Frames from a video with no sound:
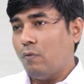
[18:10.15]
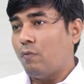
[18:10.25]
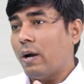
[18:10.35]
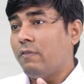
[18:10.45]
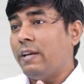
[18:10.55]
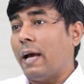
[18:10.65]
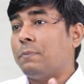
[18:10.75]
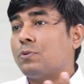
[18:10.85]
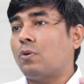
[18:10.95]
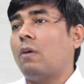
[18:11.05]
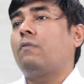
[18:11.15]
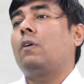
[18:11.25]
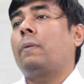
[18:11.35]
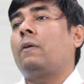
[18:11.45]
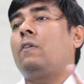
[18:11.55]
what we absorb
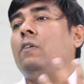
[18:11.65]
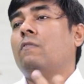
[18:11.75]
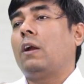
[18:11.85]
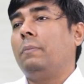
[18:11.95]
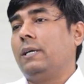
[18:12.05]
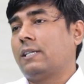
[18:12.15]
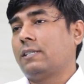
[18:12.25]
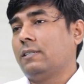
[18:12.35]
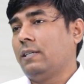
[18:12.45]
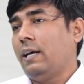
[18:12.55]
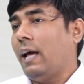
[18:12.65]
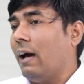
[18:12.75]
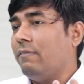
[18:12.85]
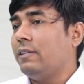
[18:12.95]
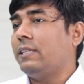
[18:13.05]
from our environment,
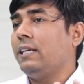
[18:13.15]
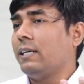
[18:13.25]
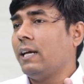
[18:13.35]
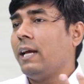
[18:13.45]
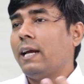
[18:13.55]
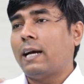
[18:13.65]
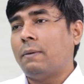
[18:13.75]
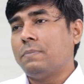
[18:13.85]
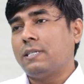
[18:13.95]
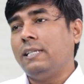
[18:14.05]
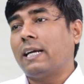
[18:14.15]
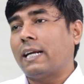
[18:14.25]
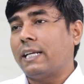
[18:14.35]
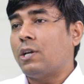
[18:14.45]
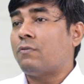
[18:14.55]
everything comes in the
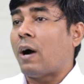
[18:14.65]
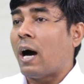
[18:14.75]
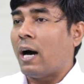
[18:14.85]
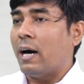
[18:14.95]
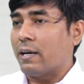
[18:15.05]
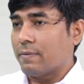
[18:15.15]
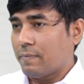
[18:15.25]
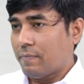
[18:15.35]
category of ahar